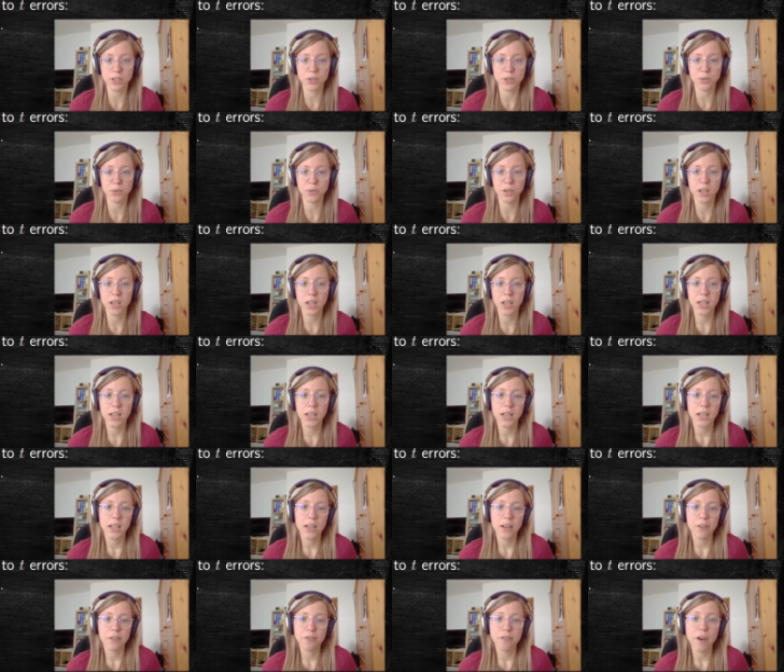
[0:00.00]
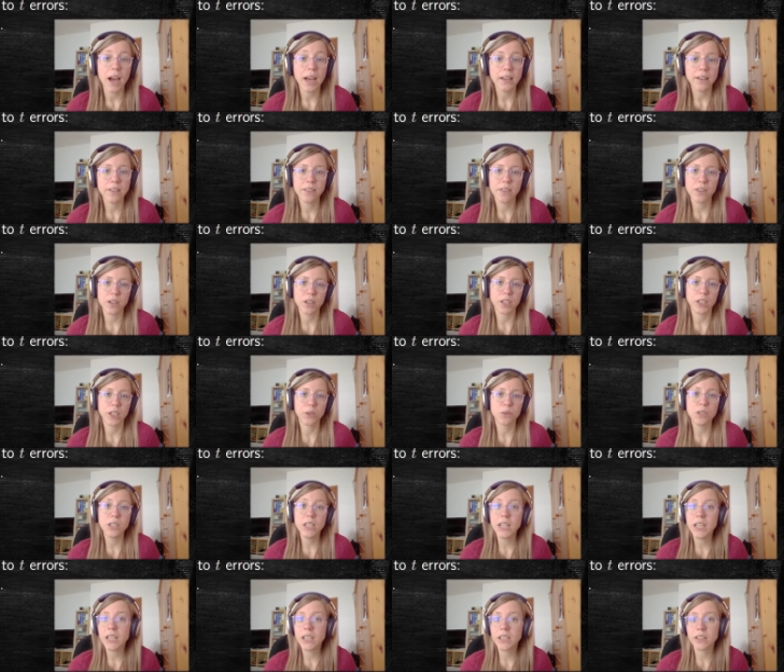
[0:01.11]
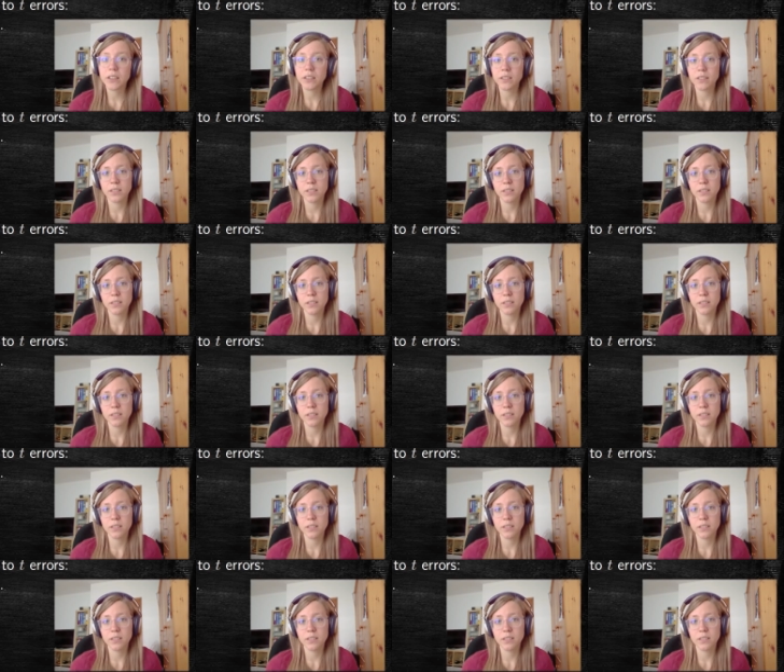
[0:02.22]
to find the unique